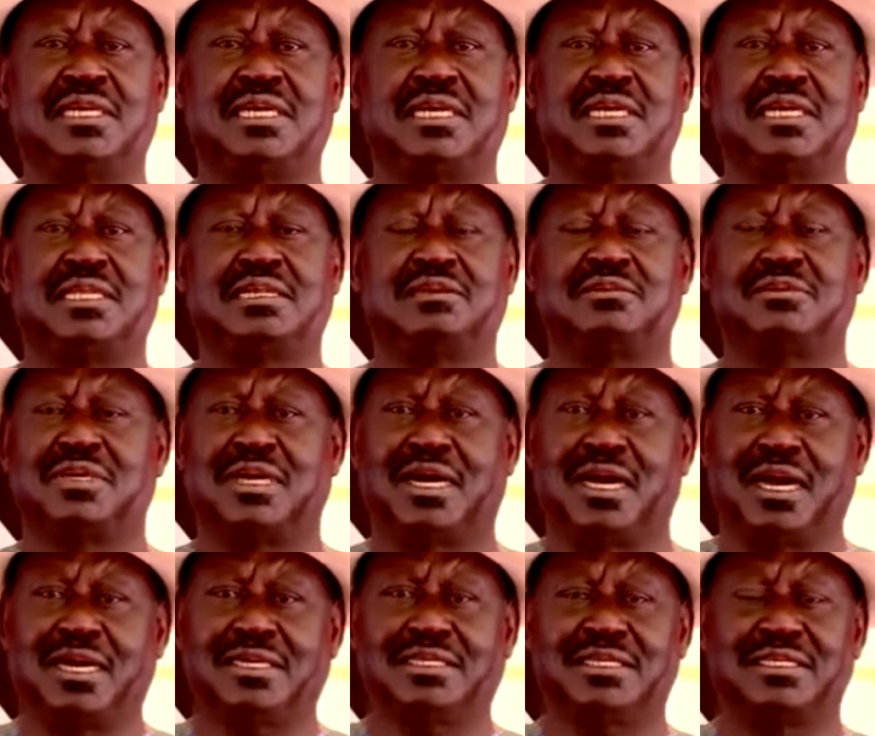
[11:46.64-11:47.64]
that we are
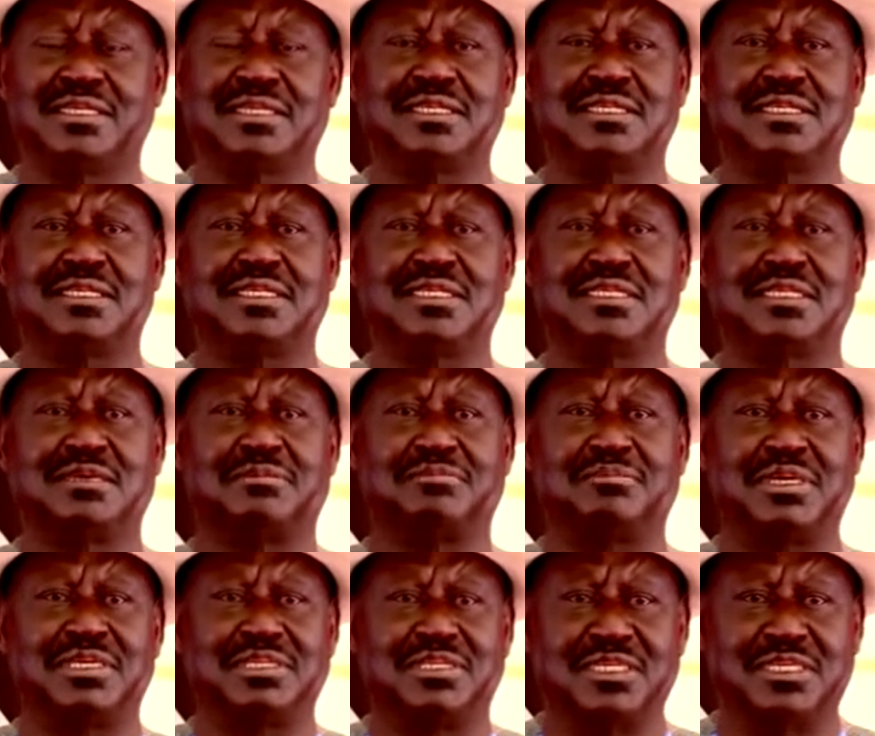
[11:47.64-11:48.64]
acting in the
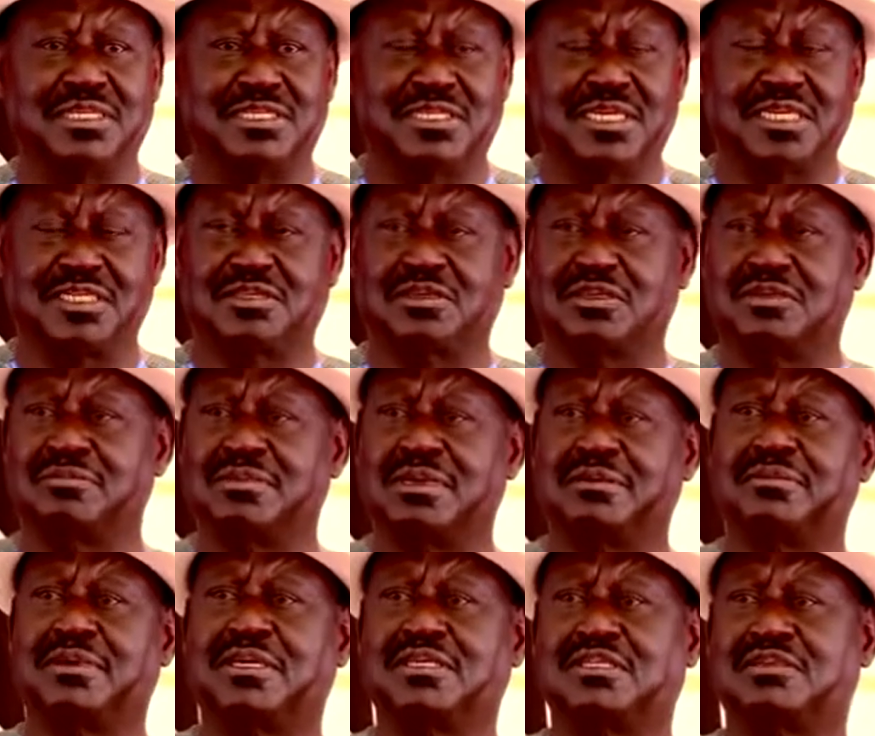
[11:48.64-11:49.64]
best interest of the
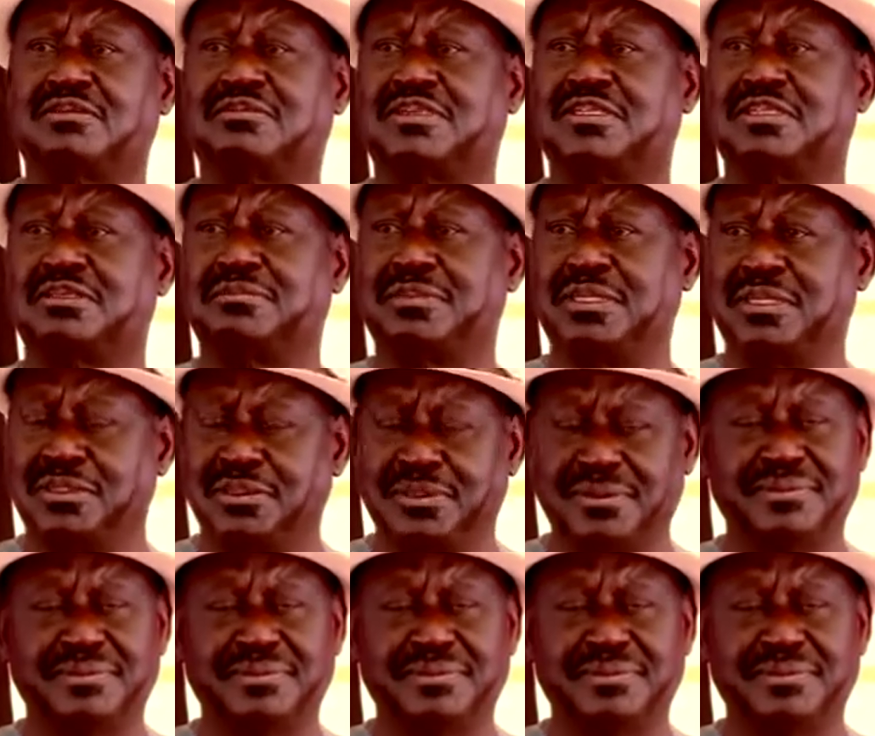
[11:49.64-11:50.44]
members of Azimio,